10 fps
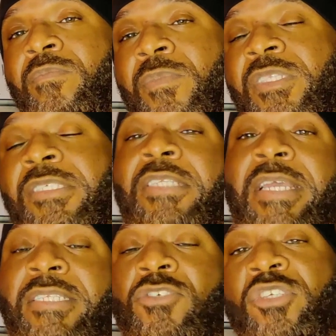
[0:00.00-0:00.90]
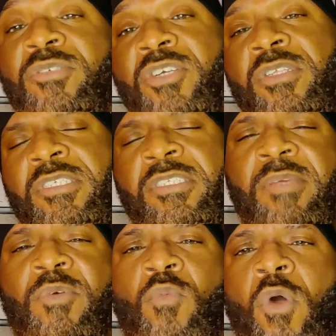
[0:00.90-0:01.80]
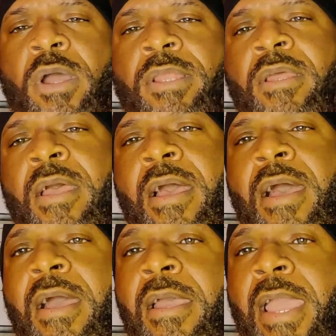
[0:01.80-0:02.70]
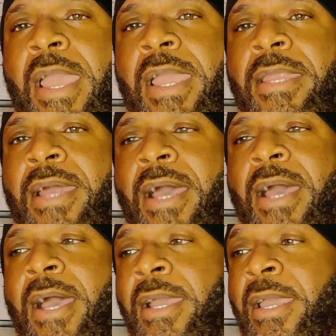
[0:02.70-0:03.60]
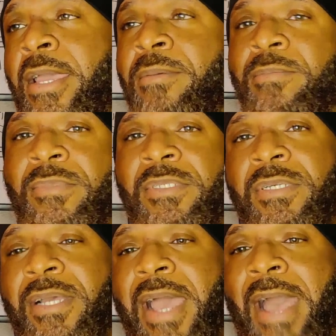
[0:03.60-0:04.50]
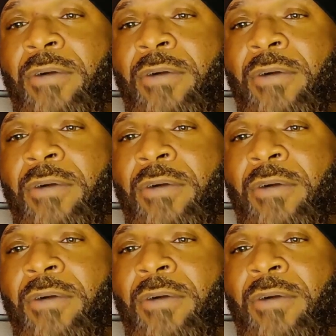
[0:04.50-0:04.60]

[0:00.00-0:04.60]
This is the N2D show. This is Deeper One, and I am out.